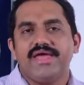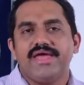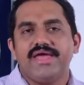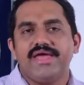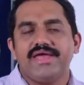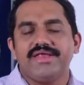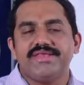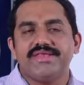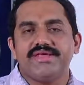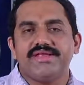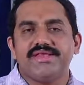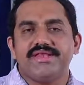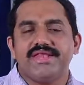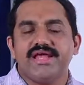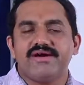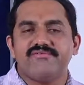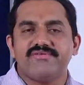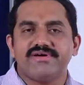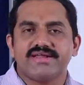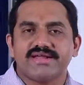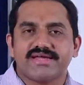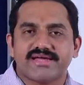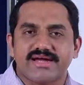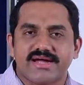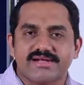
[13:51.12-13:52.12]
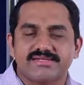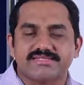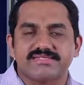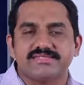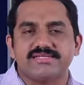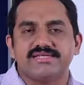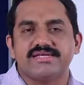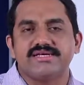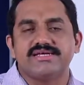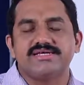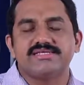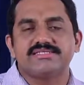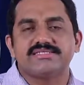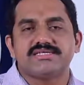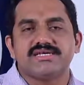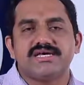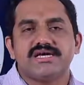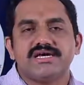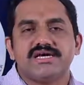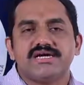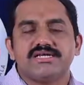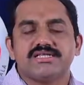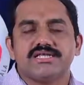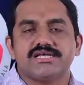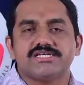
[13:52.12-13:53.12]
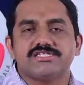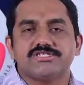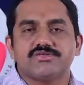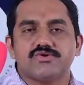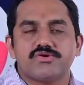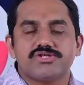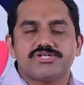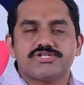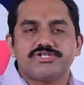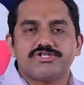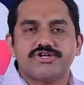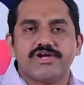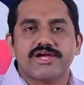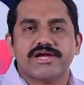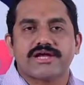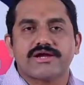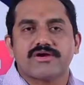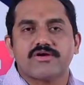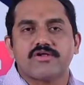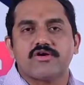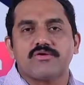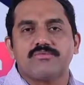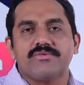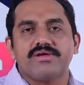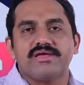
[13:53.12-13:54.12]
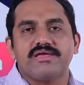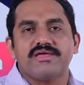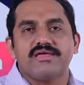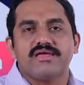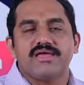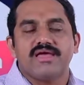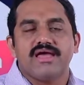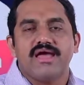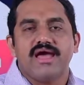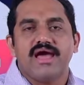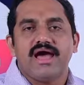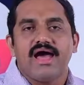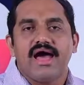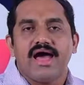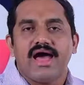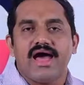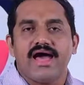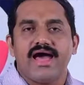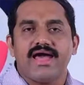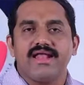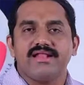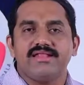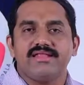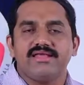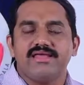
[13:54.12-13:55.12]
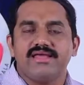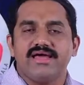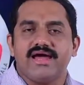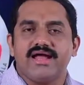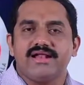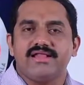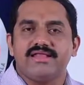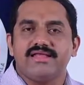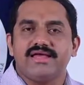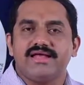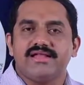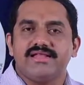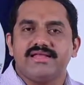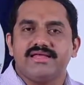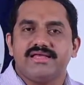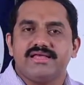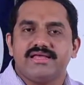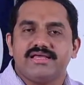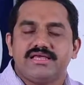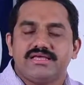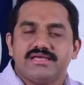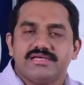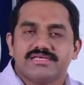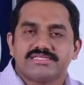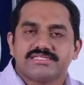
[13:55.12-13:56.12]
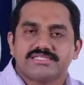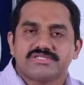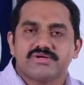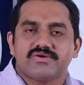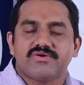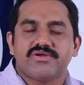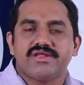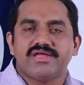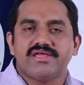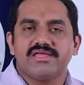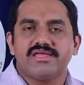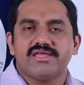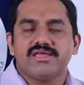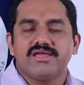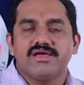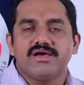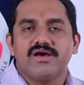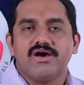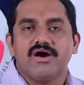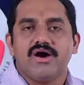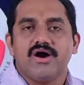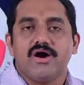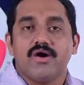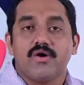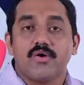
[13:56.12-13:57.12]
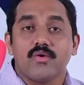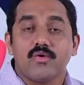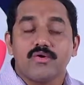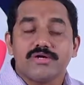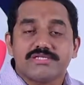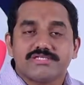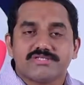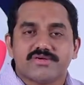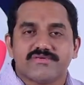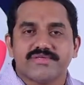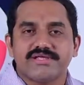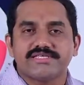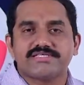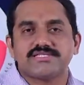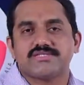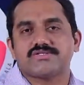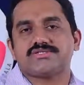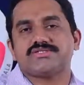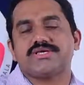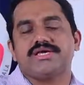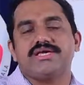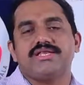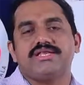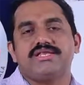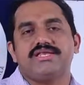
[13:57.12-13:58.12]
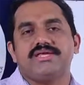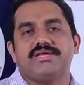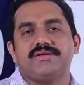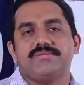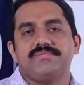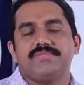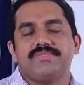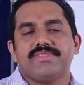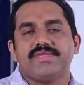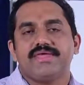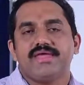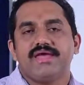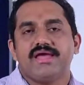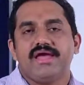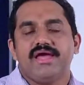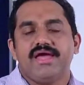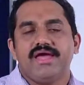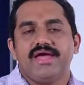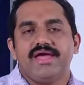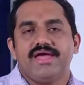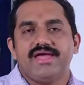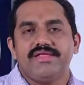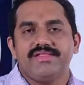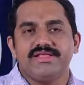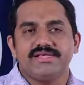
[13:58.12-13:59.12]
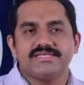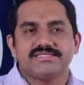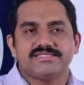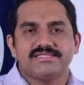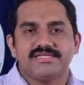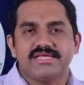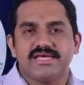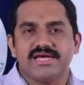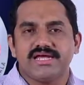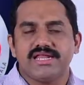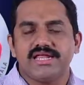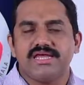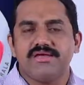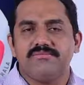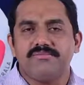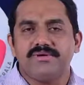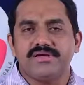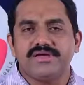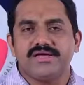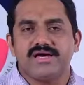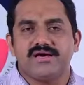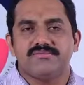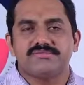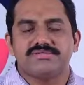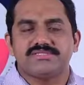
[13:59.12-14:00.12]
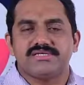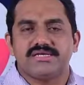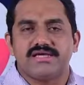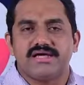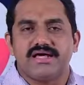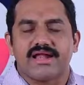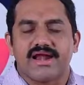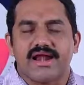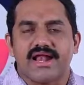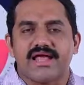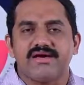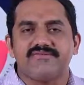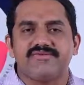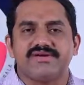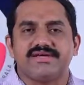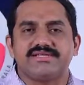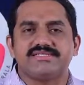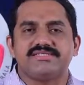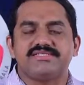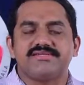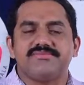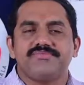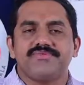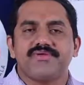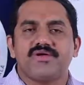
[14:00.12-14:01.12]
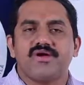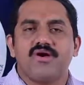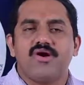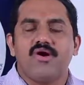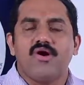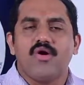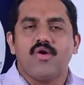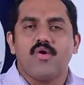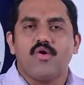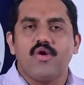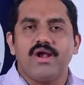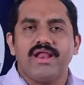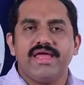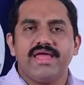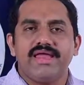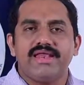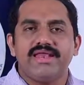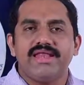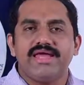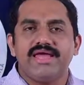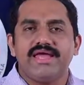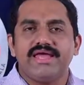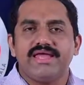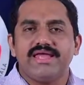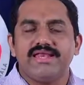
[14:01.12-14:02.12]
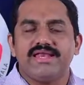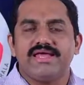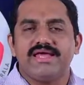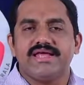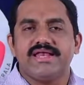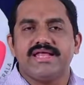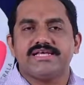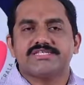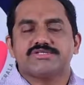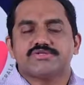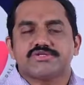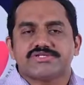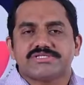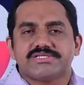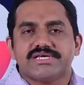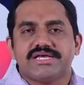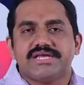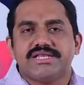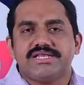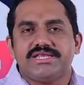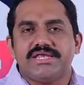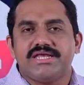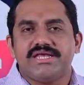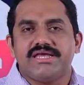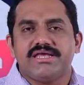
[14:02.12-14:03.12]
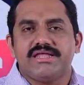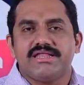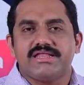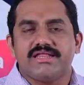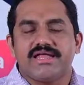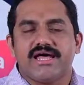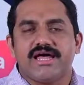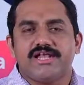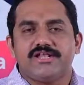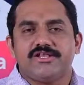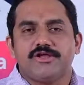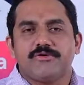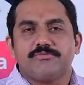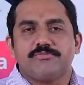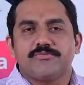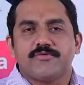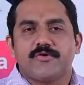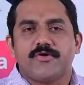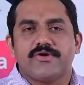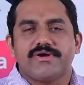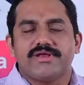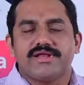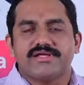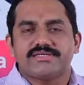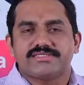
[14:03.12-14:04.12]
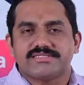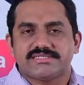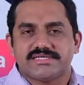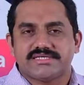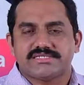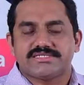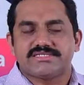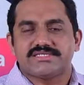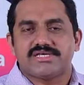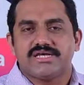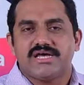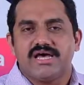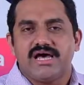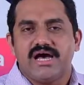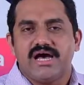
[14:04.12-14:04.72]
It never considers the socio-economic and the historic roots of the society. This theory becomes relevant only in a society that progresses